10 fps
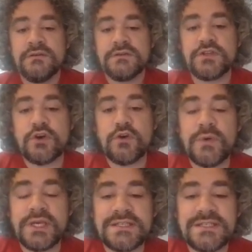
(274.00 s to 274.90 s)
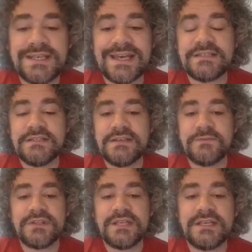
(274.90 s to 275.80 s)
So we can set
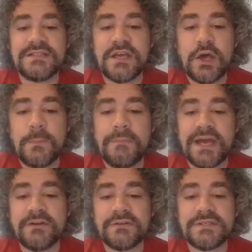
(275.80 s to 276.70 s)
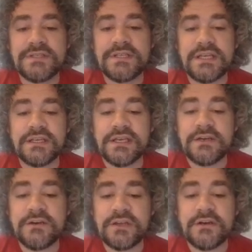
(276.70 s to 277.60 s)
different things about the
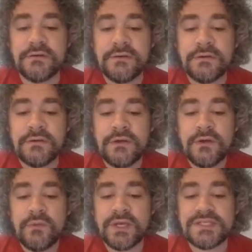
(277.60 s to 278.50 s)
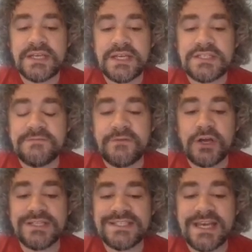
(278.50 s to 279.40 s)
indicator here. We can set its
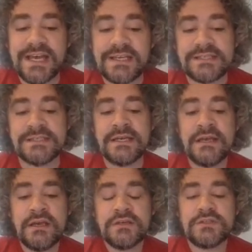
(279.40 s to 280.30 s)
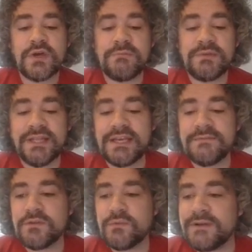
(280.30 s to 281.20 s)
font size. So I
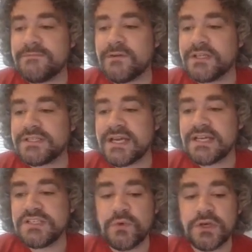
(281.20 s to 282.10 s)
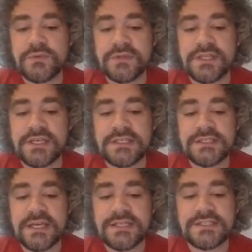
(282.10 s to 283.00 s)
believe the way font size works with
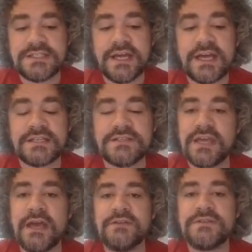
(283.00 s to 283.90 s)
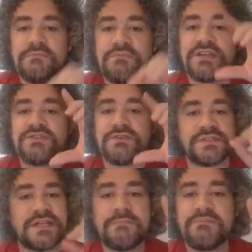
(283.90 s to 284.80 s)
this is it's not counting pixels.
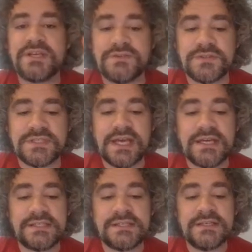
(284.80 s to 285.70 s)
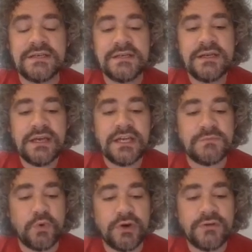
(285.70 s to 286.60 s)
It's not pixel size. It's
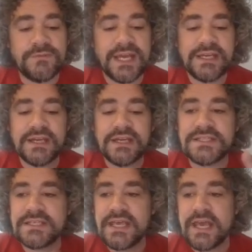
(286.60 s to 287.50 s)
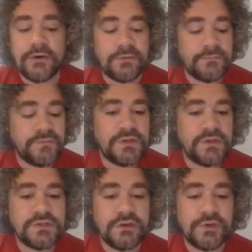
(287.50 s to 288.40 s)
more of like a scale.
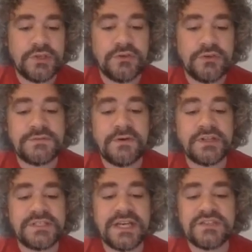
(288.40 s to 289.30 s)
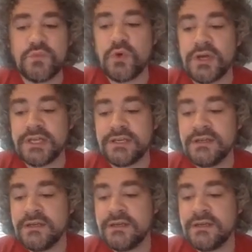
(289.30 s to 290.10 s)
So if we use font size 1,